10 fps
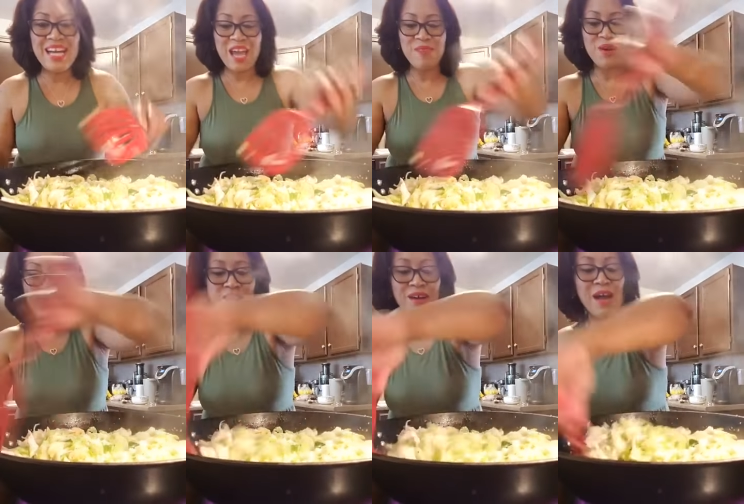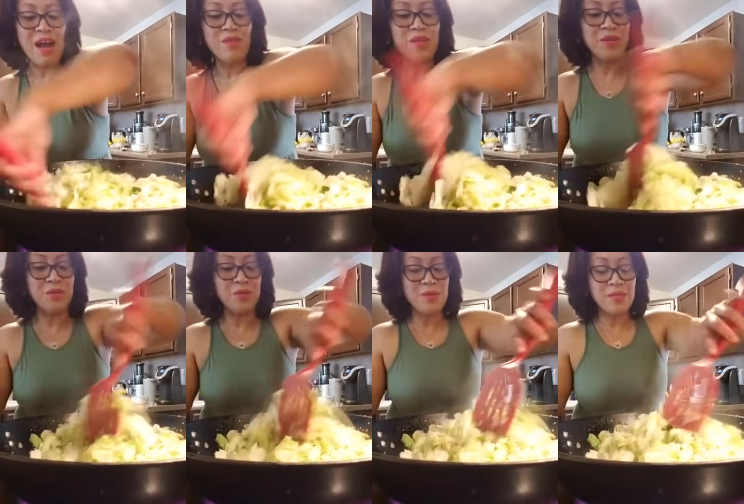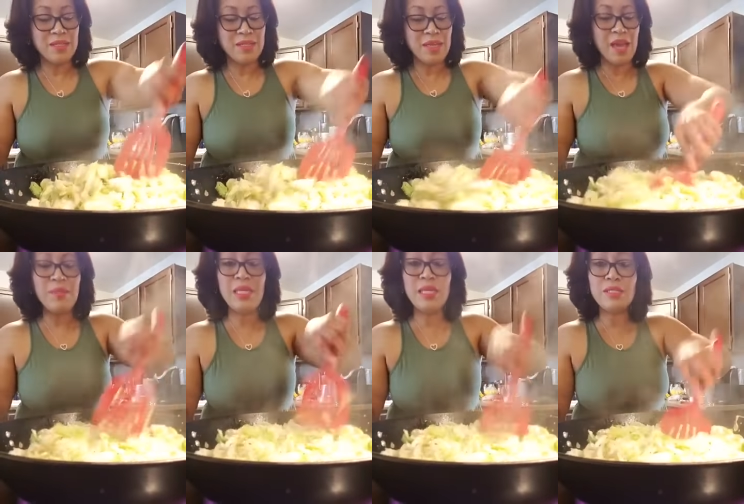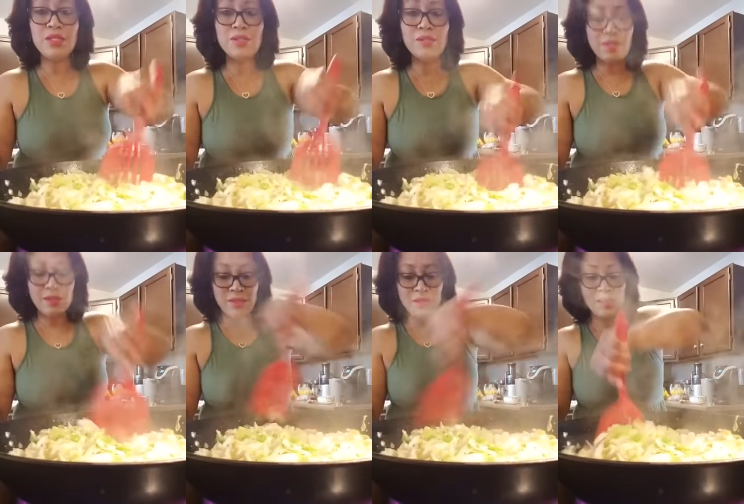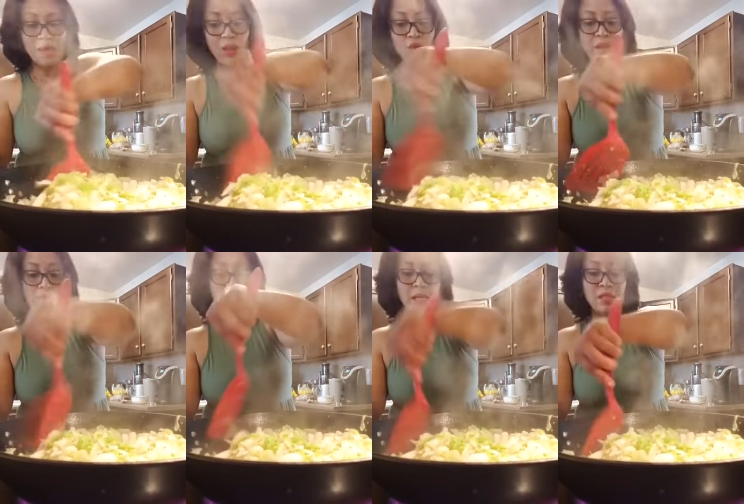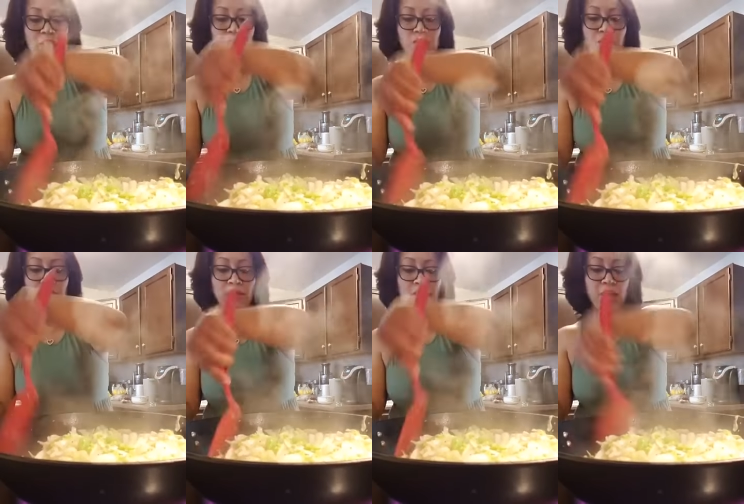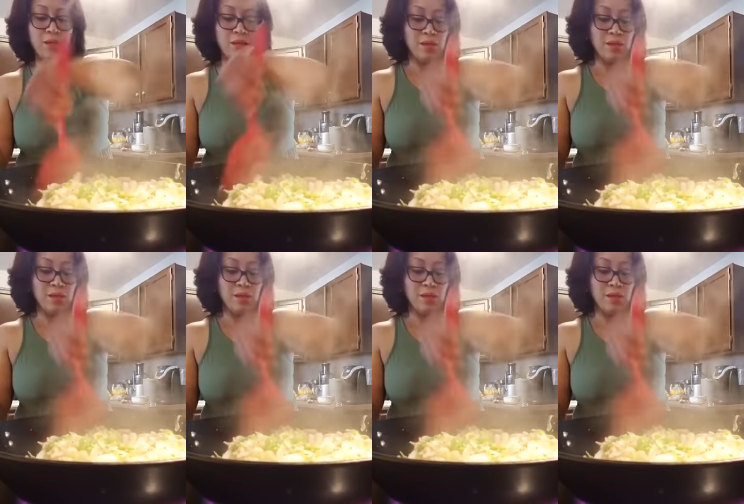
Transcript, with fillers: Hey, Margot. How are you? Happy Easter. I hope everybody is enjoying their day.